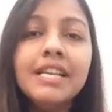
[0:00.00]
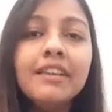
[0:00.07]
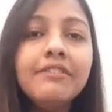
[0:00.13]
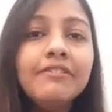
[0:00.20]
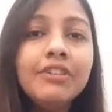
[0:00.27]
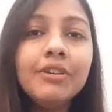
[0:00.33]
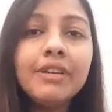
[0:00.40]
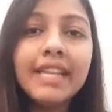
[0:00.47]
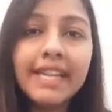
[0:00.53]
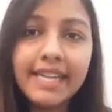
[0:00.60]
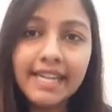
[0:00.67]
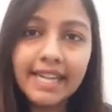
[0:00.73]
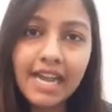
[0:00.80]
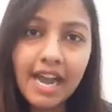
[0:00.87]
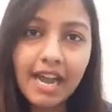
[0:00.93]
If you're
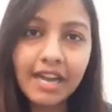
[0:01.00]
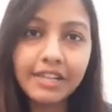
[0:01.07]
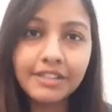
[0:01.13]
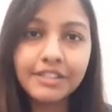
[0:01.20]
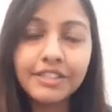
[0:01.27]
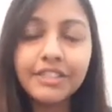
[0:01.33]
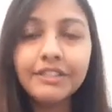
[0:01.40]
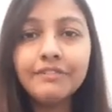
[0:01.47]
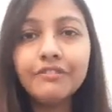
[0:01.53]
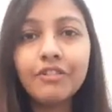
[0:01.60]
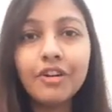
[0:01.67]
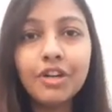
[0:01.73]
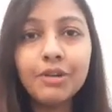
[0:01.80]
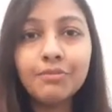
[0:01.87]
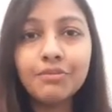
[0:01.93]
getting hired
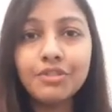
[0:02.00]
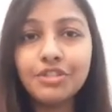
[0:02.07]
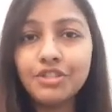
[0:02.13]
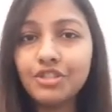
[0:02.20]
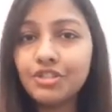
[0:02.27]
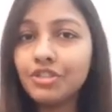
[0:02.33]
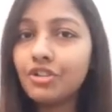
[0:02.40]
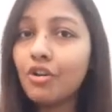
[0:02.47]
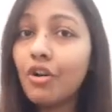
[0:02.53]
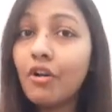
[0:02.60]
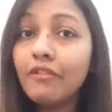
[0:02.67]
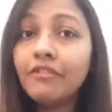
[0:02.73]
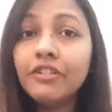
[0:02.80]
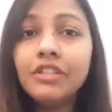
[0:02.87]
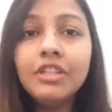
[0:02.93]
for a position
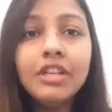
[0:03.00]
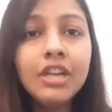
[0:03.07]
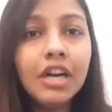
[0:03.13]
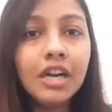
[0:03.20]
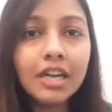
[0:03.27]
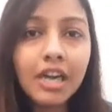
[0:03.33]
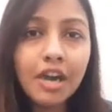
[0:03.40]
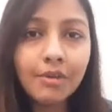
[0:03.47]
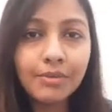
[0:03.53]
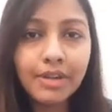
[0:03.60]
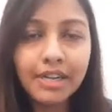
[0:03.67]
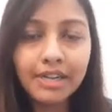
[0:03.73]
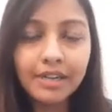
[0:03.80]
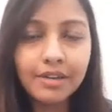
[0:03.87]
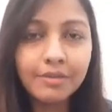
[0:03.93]
of
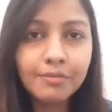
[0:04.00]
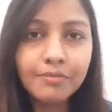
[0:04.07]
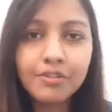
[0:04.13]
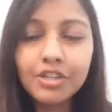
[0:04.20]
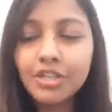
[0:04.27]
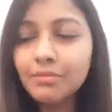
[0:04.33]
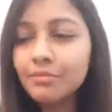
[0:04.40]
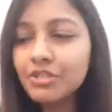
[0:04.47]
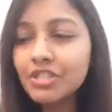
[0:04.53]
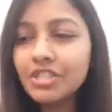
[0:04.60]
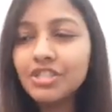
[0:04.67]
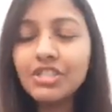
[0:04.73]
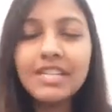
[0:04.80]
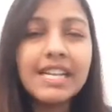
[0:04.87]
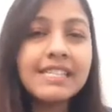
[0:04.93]
for a
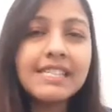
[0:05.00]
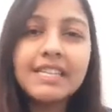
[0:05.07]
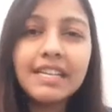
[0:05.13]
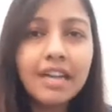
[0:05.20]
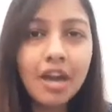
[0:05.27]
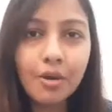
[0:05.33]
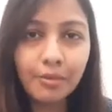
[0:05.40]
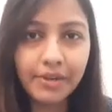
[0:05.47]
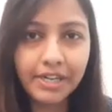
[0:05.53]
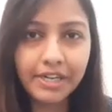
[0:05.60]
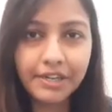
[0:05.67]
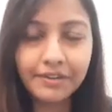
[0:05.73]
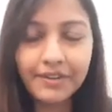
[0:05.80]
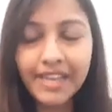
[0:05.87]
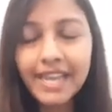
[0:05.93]
position as an
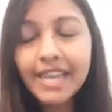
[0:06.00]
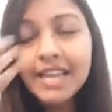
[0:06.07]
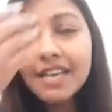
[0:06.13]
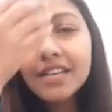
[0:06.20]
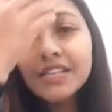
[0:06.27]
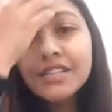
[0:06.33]
accountant, okay,